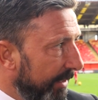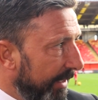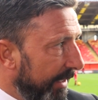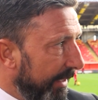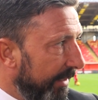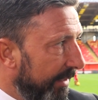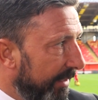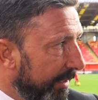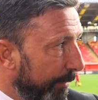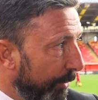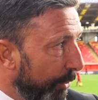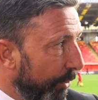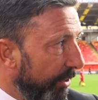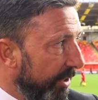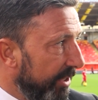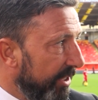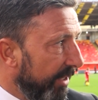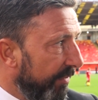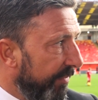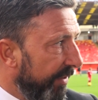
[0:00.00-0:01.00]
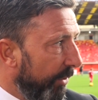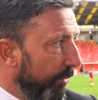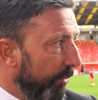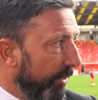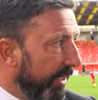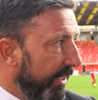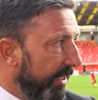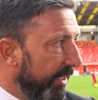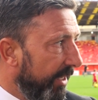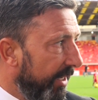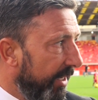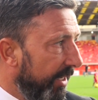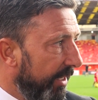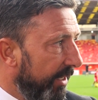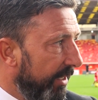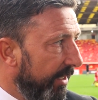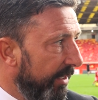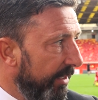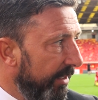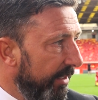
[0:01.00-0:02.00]
and to be honest, I felt that
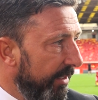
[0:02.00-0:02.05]
the,